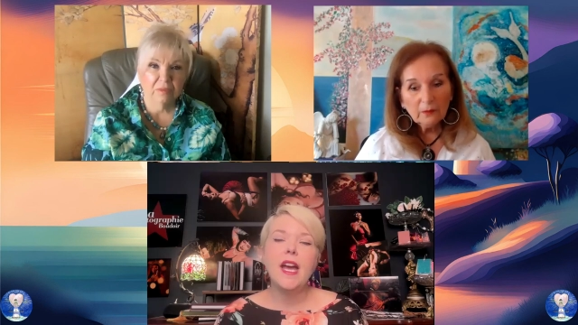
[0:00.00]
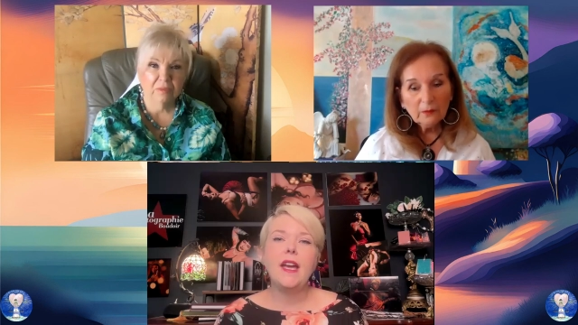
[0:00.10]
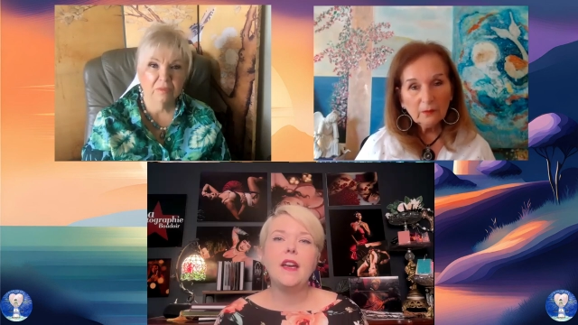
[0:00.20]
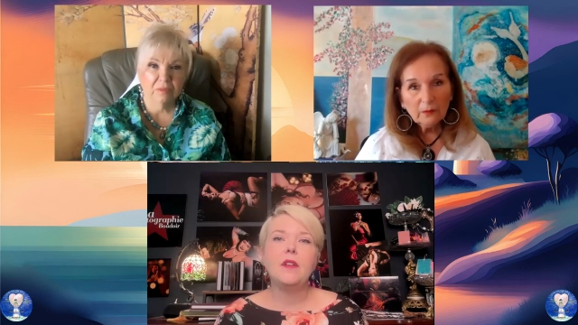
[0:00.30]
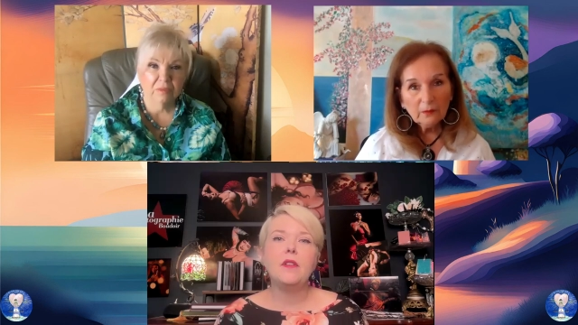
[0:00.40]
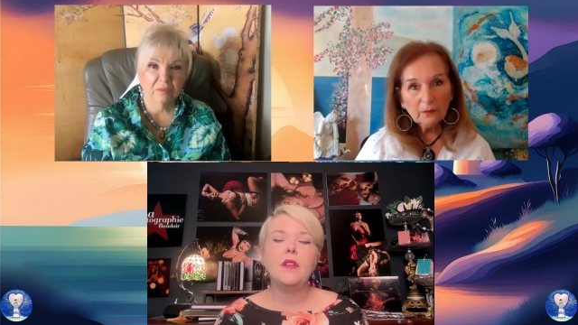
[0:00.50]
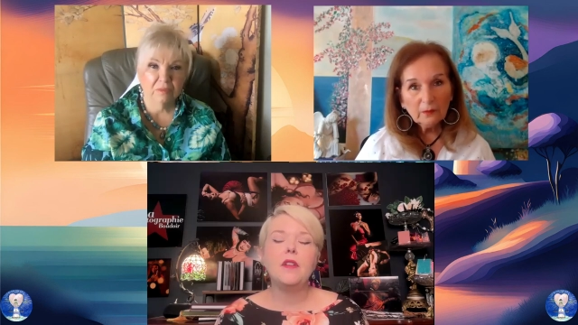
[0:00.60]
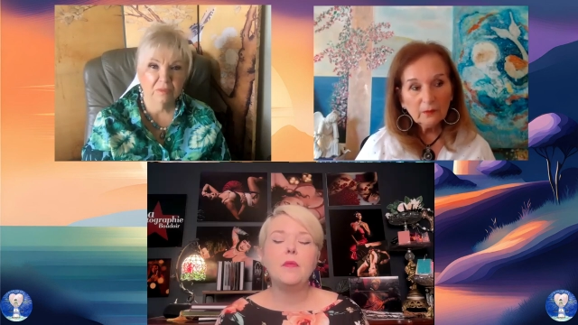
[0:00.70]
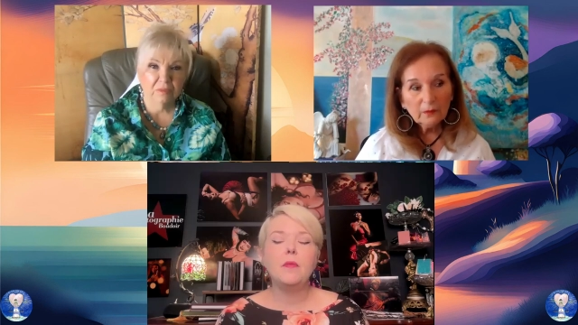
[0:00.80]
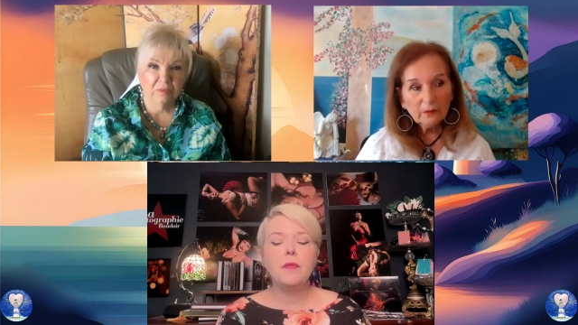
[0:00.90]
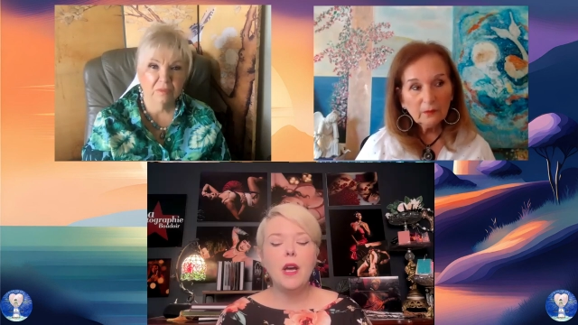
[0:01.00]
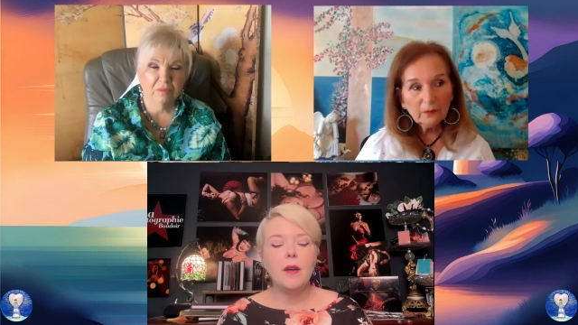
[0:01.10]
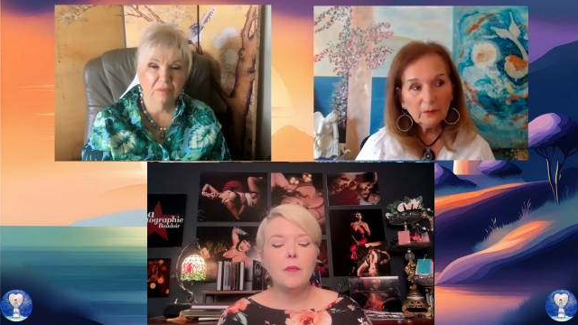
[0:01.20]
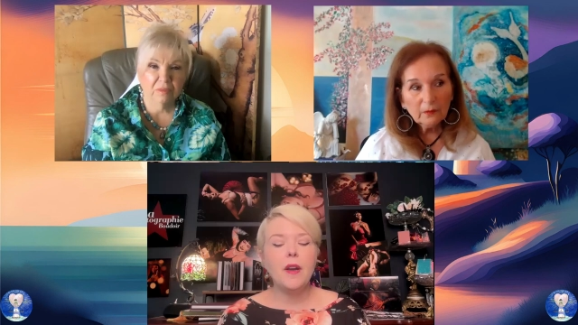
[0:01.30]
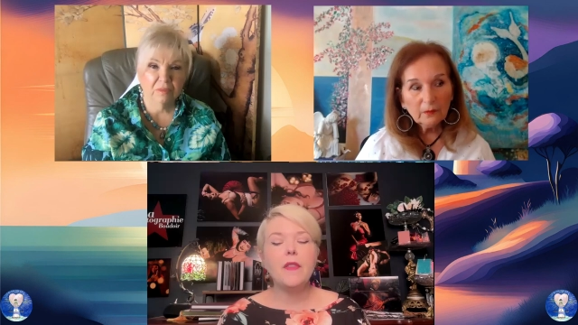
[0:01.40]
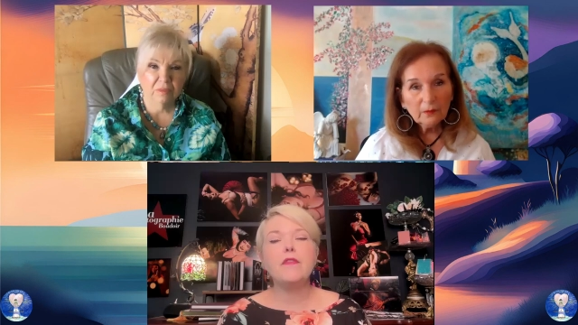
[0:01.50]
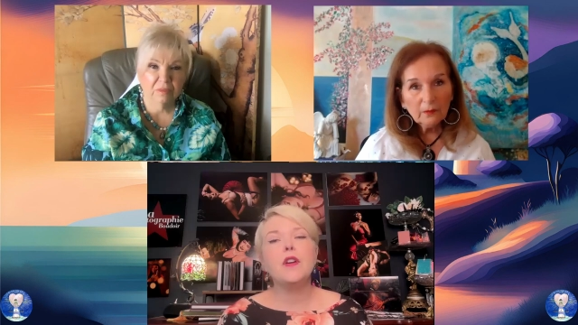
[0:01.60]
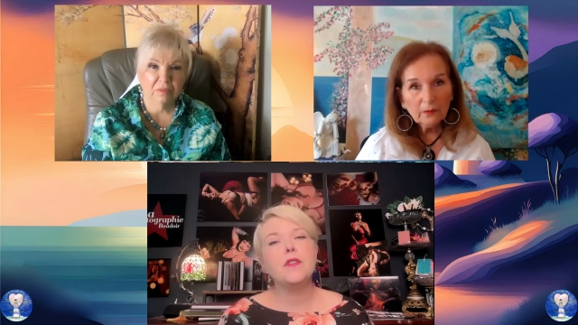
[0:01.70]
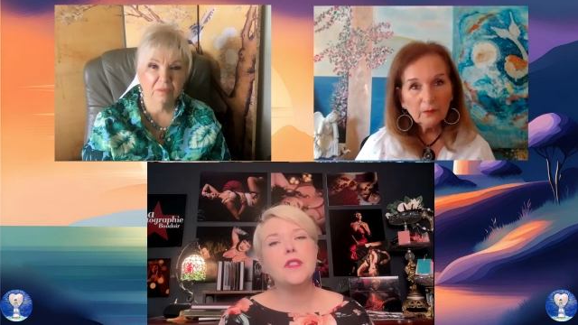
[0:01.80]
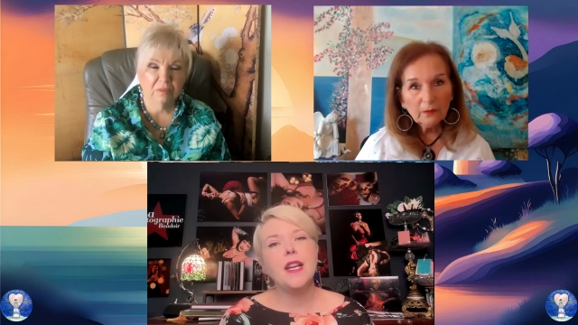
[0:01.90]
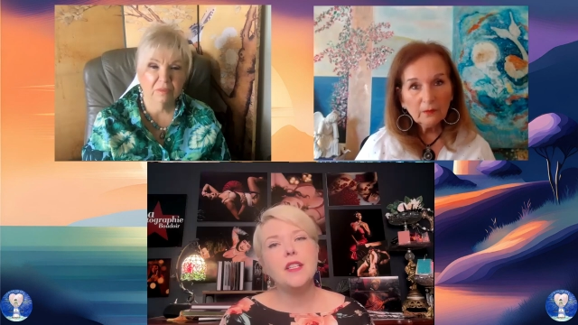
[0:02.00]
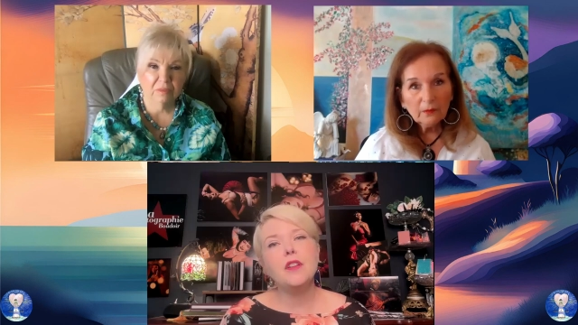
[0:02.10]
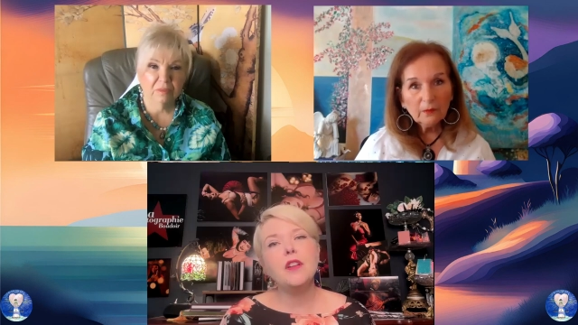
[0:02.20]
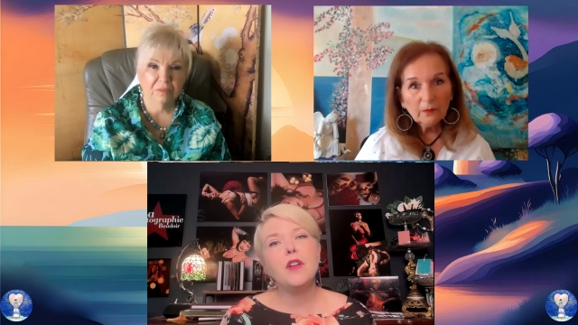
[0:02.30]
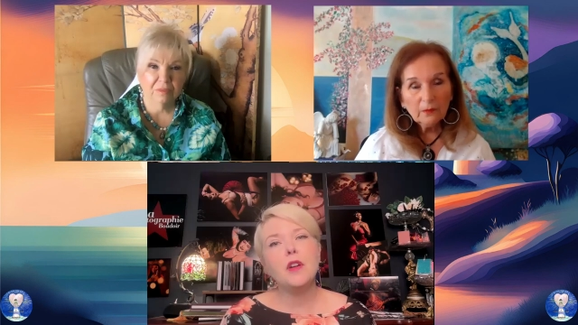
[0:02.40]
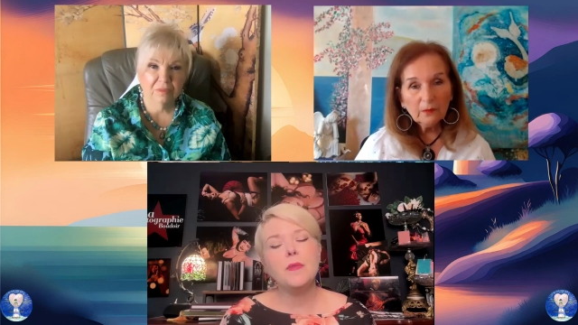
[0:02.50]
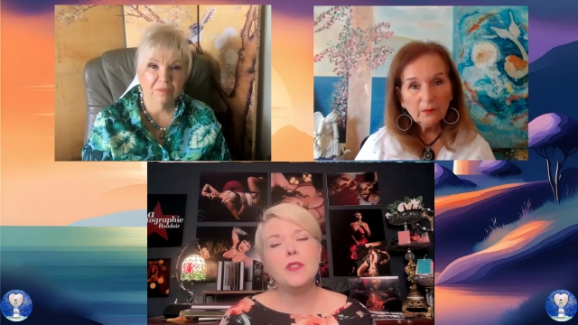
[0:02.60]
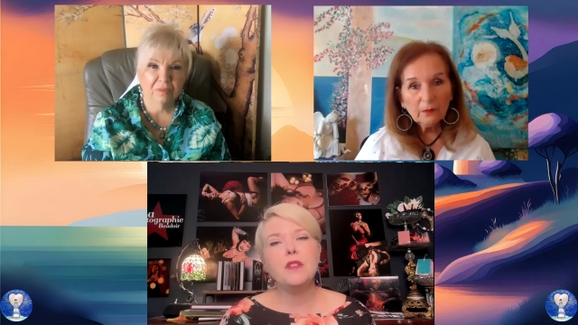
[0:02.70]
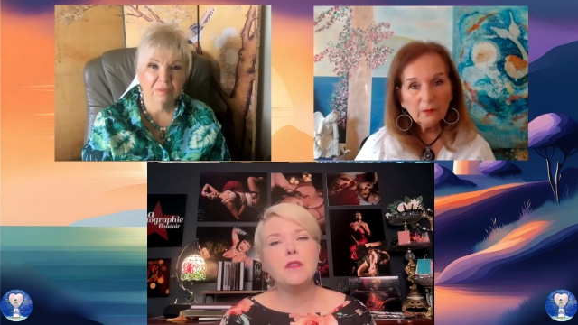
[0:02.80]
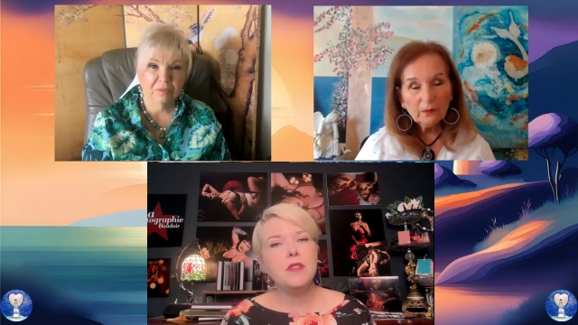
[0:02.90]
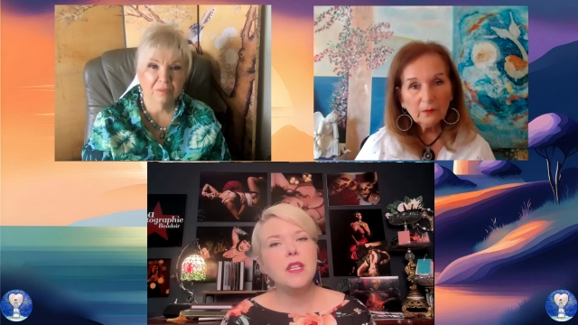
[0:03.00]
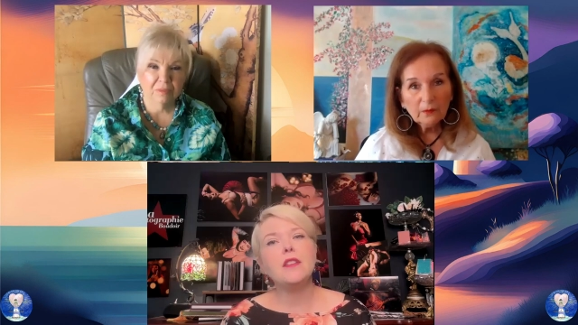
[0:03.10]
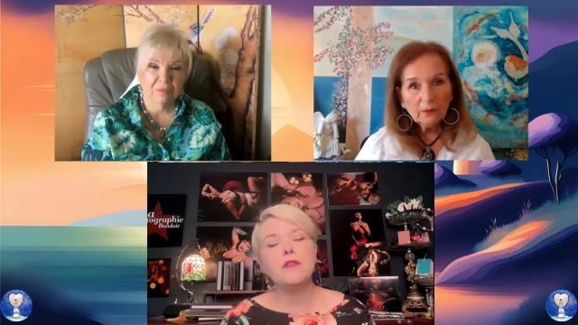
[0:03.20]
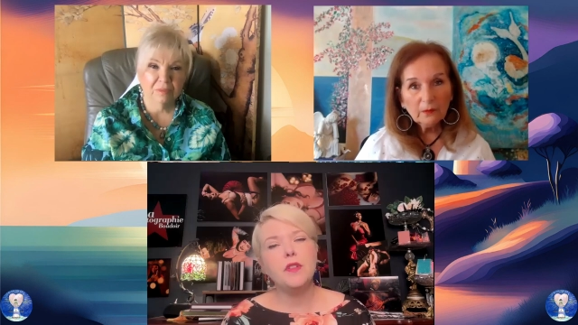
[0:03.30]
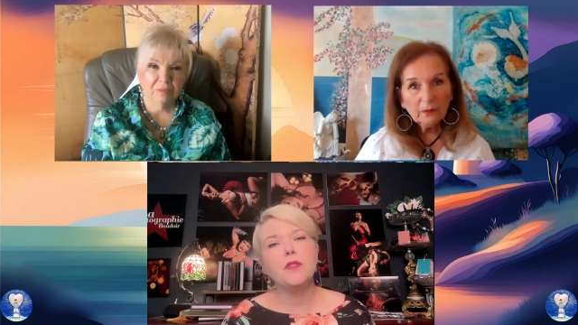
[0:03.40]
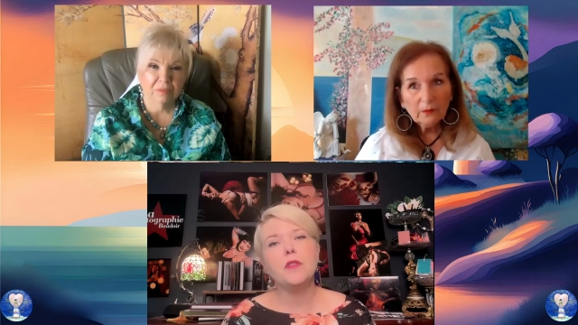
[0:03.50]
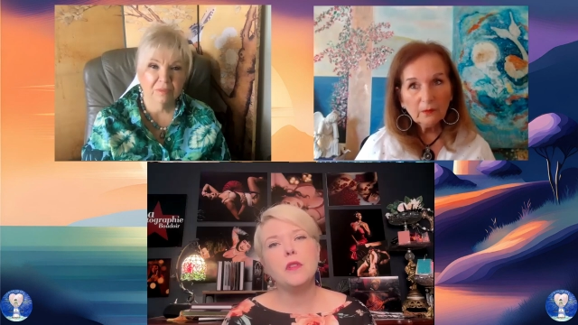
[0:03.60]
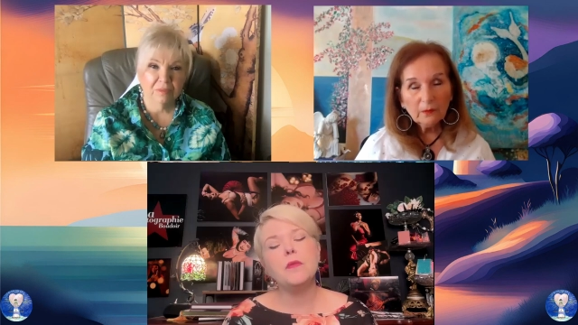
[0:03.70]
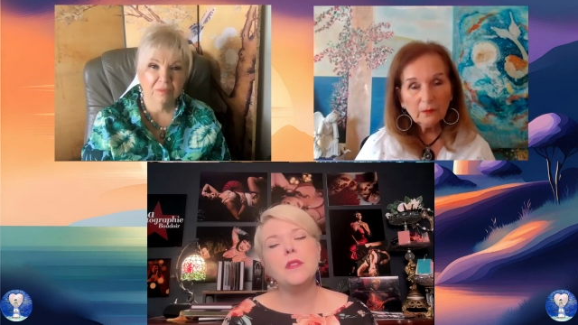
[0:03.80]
Speaker 1: and the um, one of the photos that I took of her was used at the funeral,